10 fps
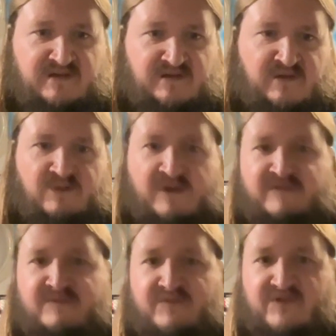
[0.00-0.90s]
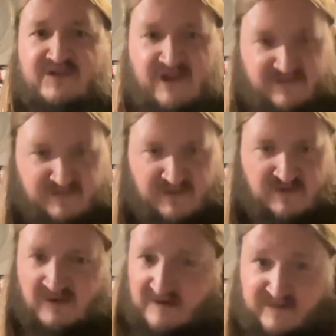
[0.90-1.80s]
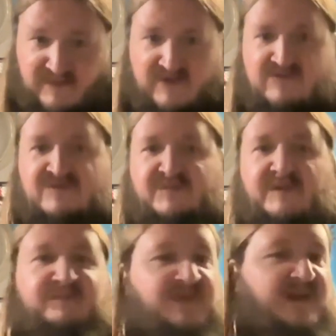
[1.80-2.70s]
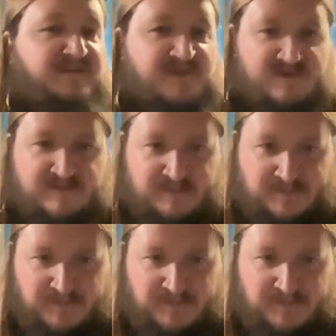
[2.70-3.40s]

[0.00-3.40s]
new wave of British heavy metal, heavy metal, speed, black metal.